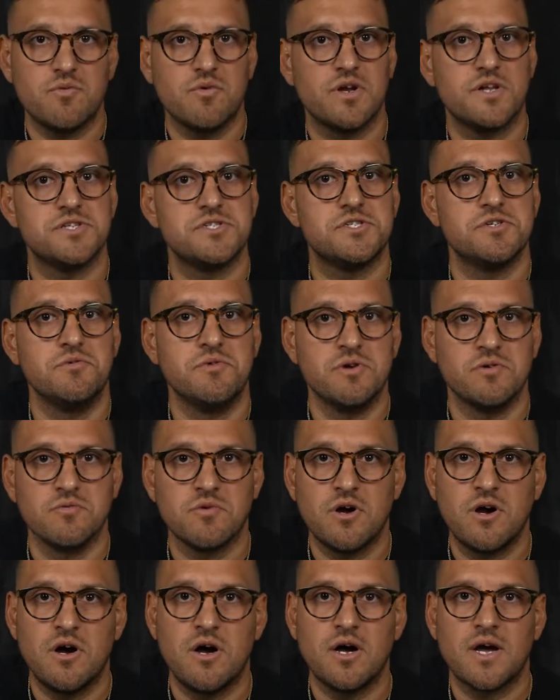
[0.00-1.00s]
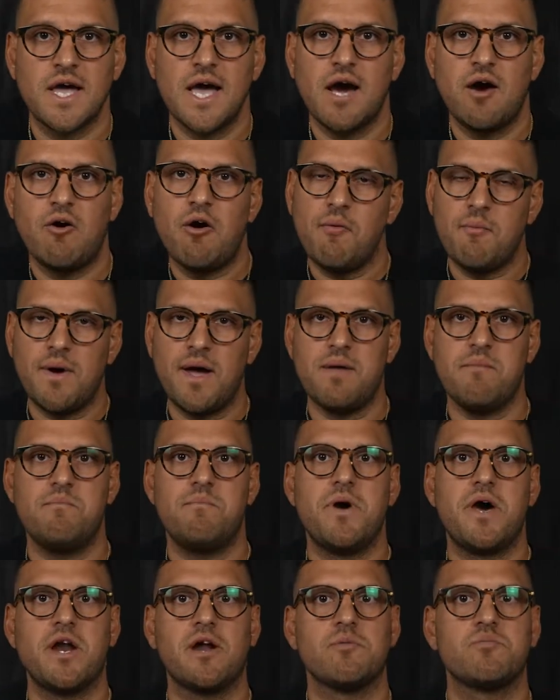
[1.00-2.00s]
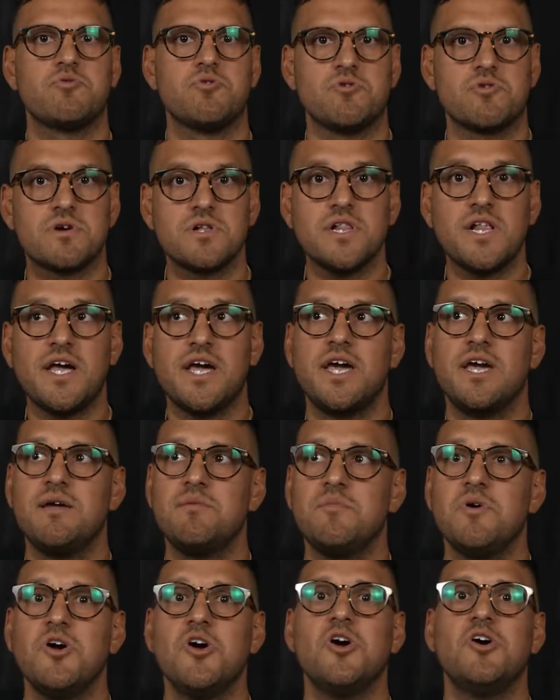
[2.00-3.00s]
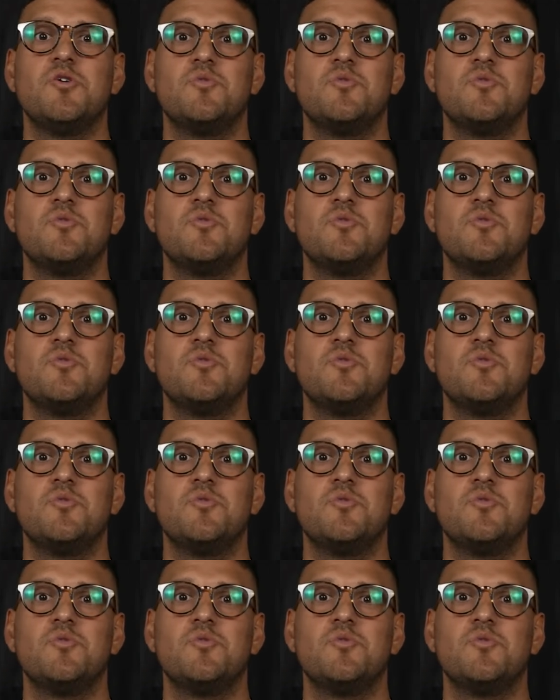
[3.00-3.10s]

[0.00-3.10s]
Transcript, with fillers: what it's doing wrong, how it might better proclaim